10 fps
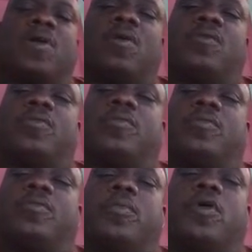
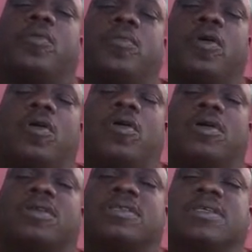on on
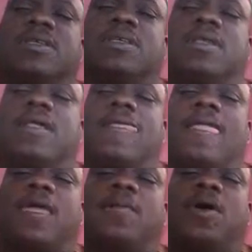Mars and
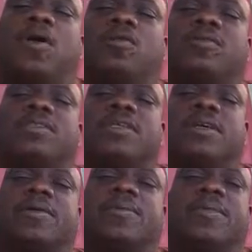
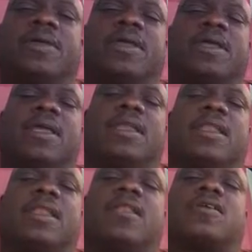Imhotep and
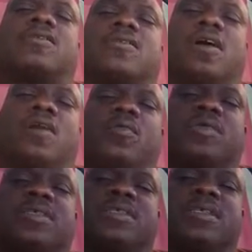Luxor,
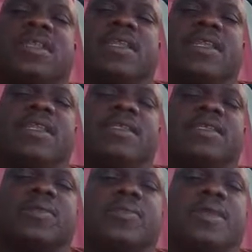which is in
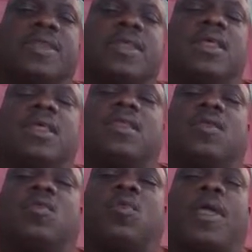Egypt, and
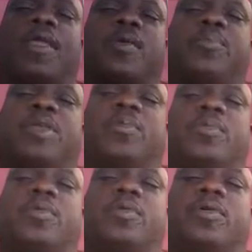the way the
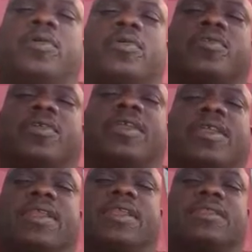people
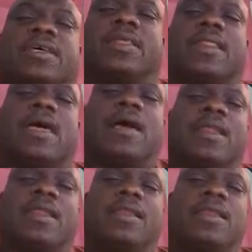treated each other,
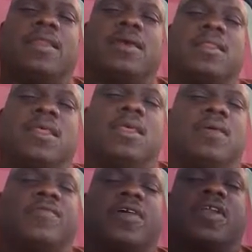how they looked
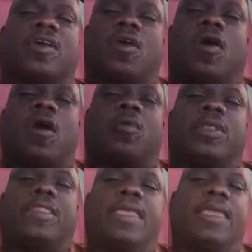for the God
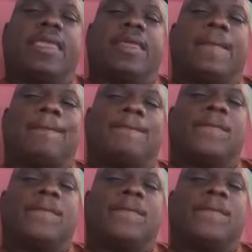within,